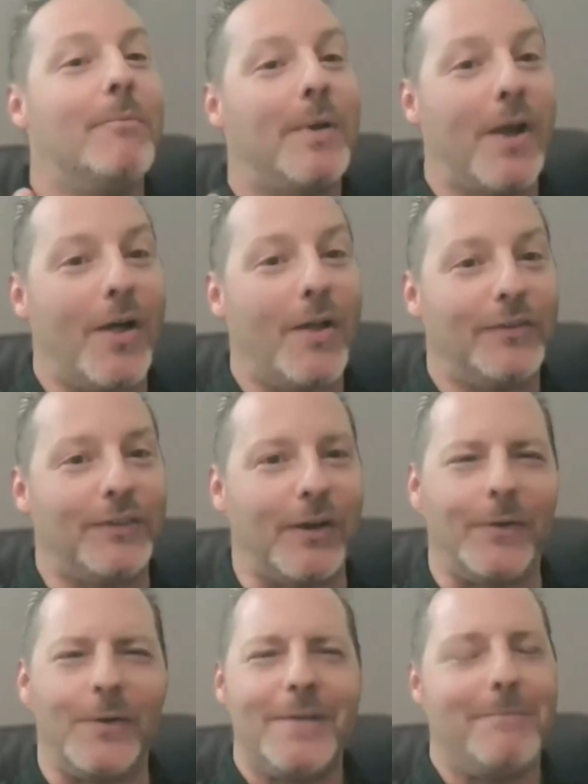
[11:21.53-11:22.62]
But
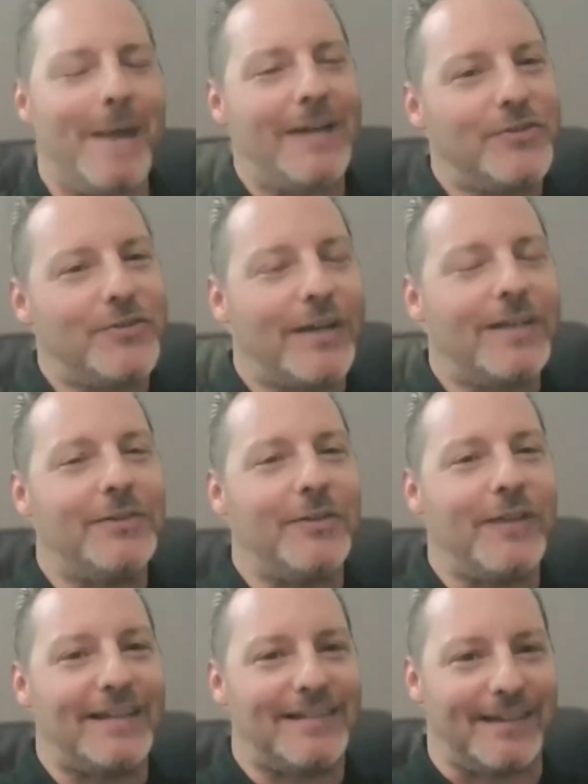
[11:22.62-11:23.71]
also, imagine trying to
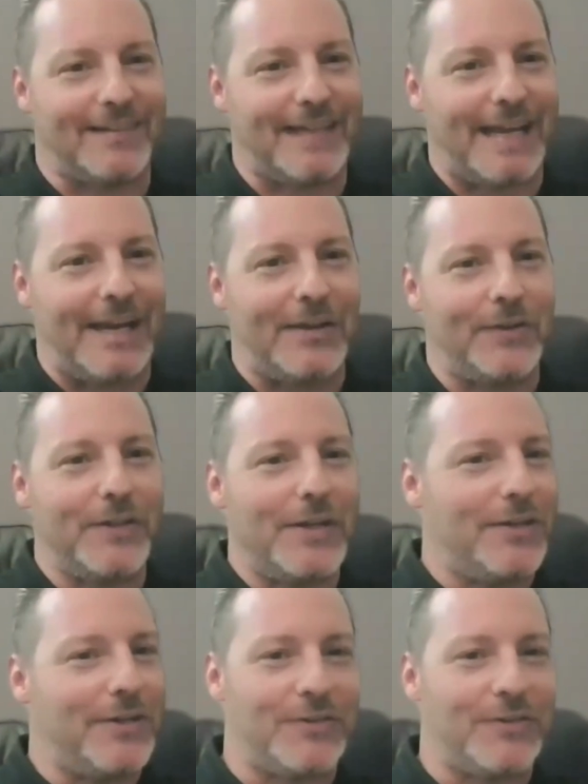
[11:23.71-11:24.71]
do that to scale.